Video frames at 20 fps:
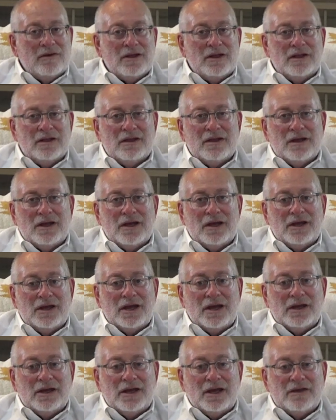Well,
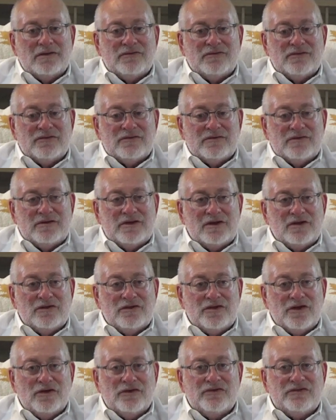I, I guess,
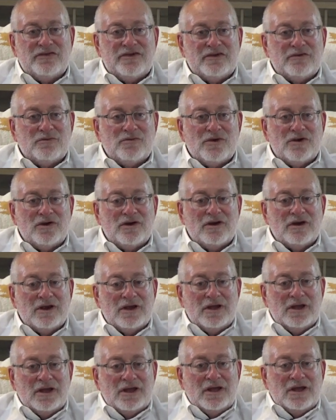you know, those that
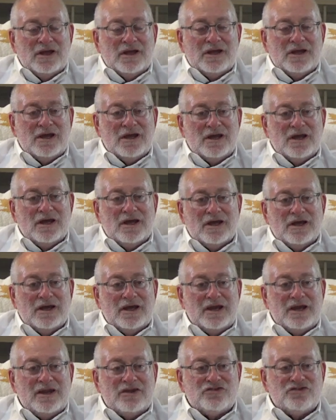were
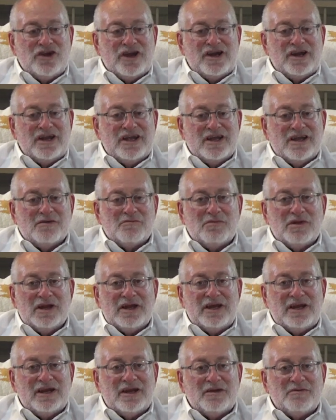uh, initiated and
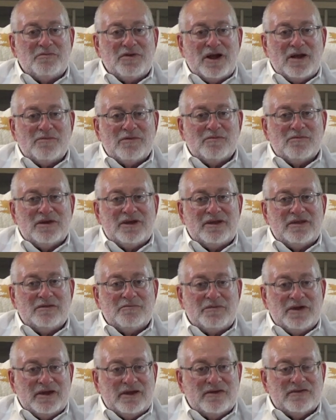completed,
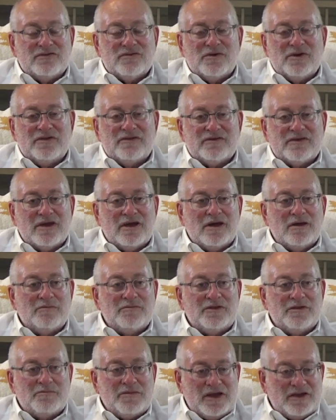probably the biggest ones
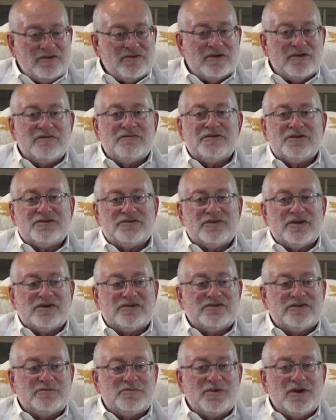come the major
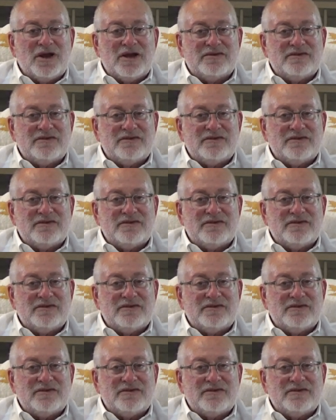infrastructure